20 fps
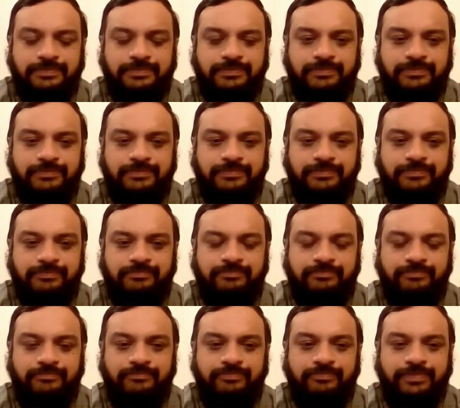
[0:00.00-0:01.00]

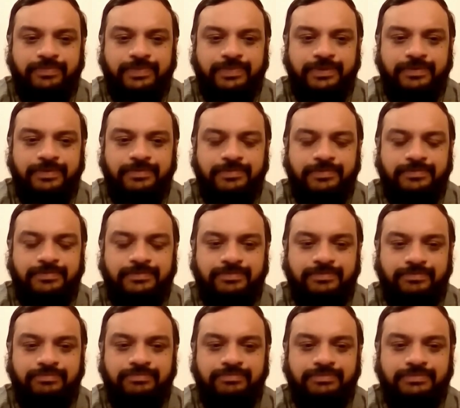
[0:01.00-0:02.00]

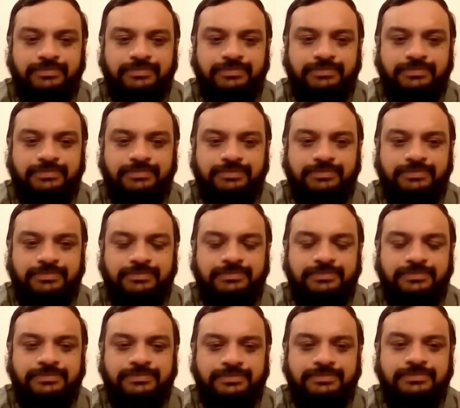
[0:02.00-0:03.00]

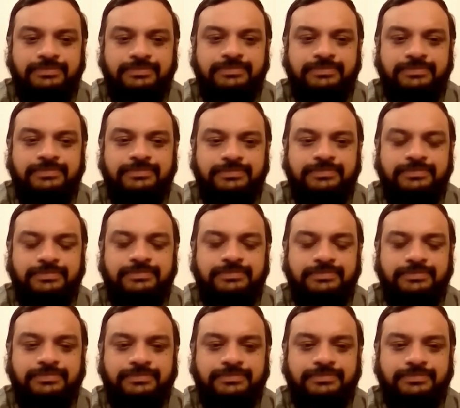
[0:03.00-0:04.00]

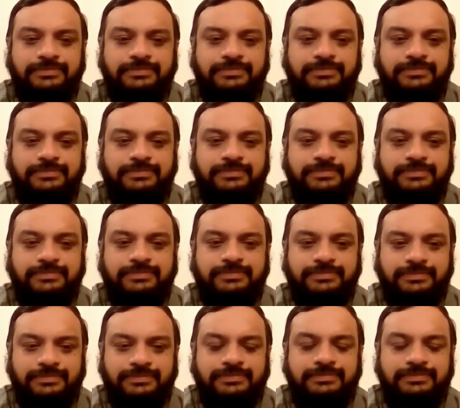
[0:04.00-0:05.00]

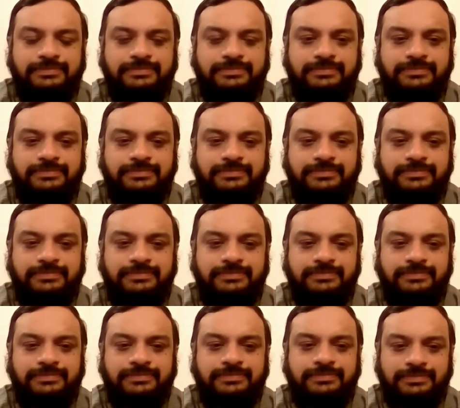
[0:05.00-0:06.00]
(silent)